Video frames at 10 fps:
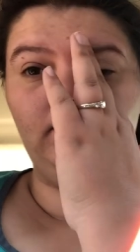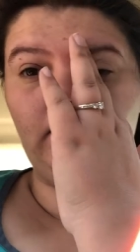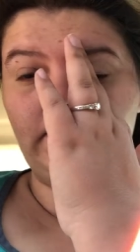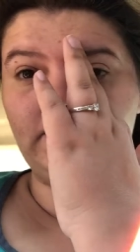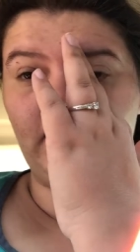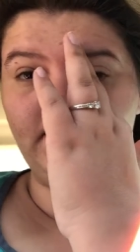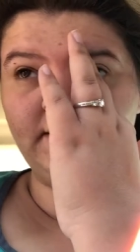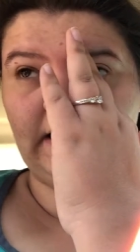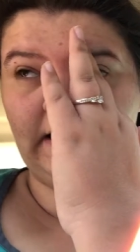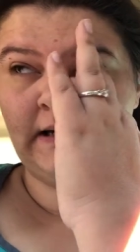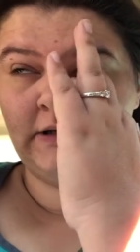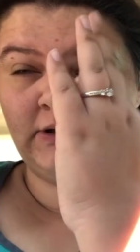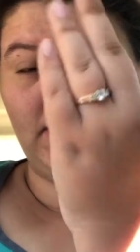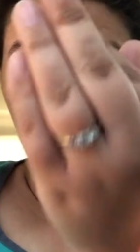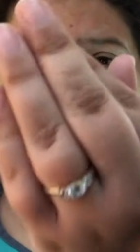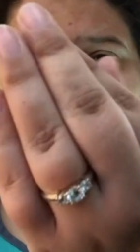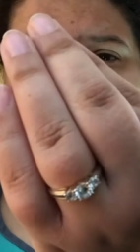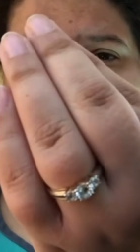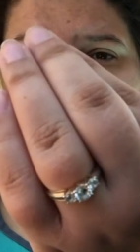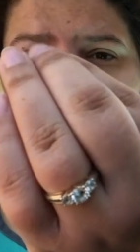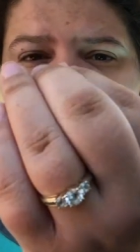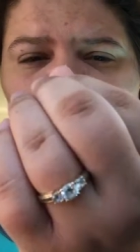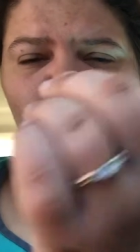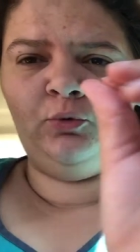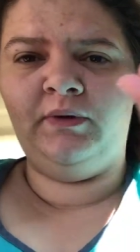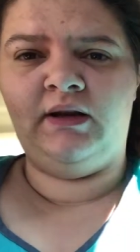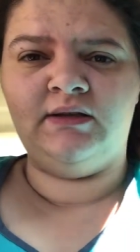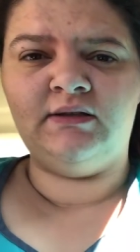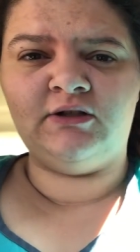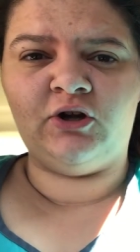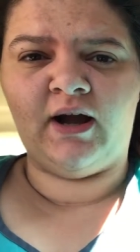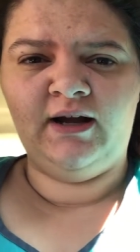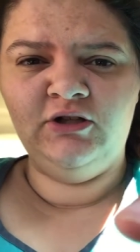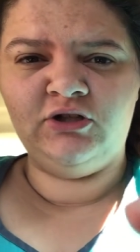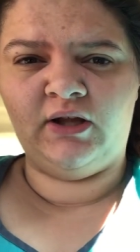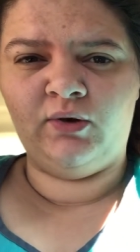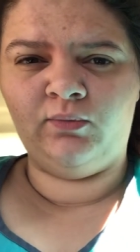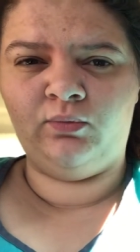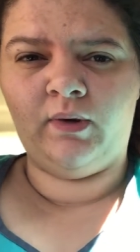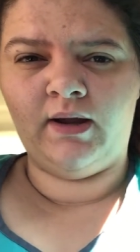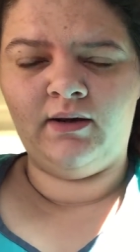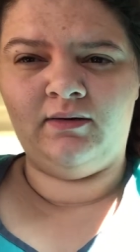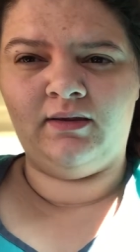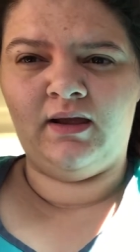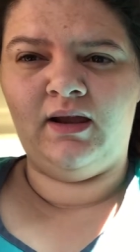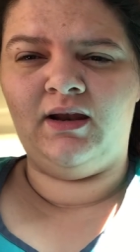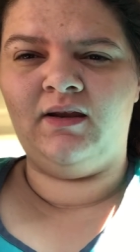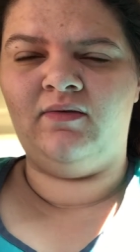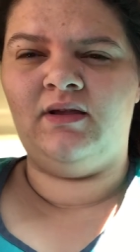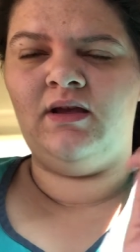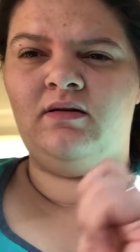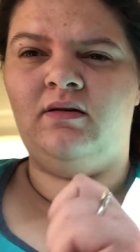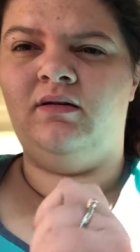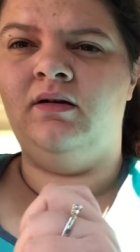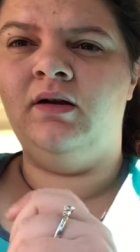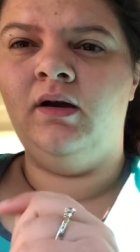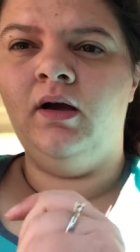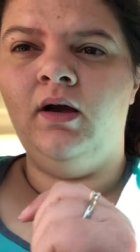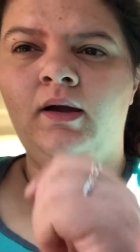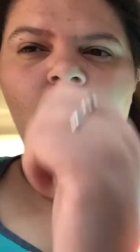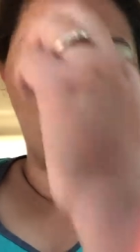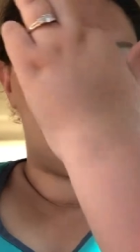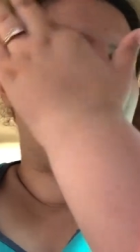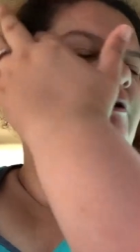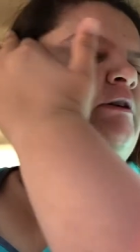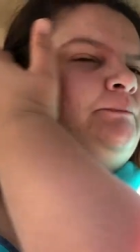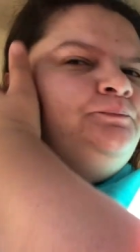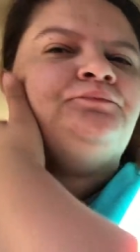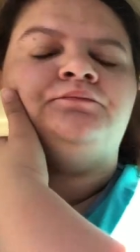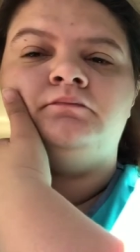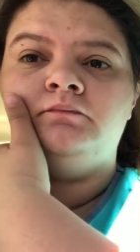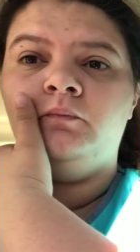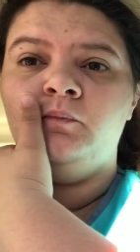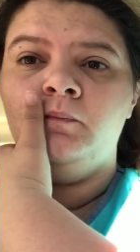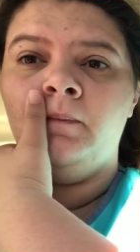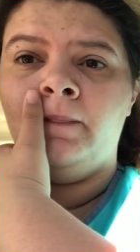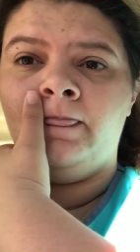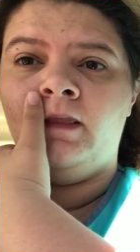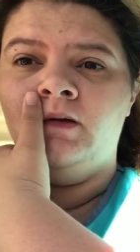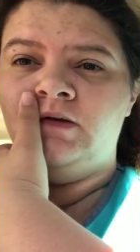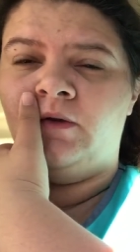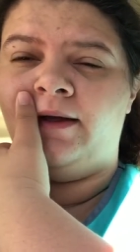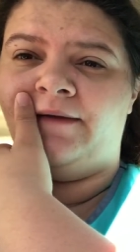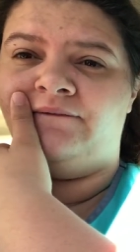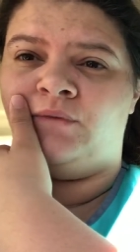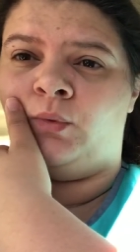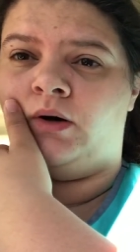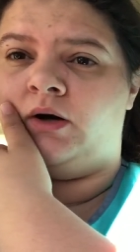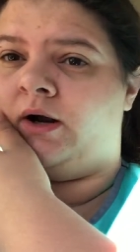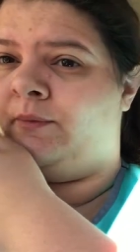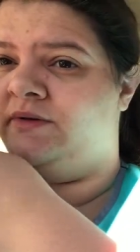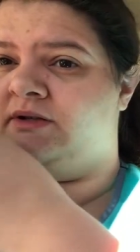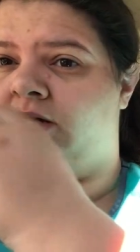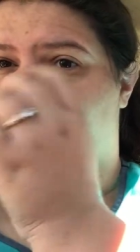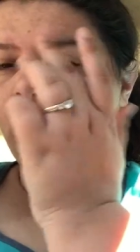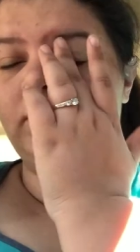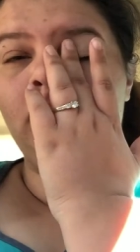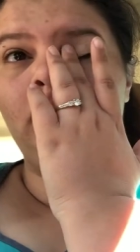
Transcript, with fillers: what was causing it yesterday was like a little bitty scratch like right on the end of the camera. So therefore, I went to go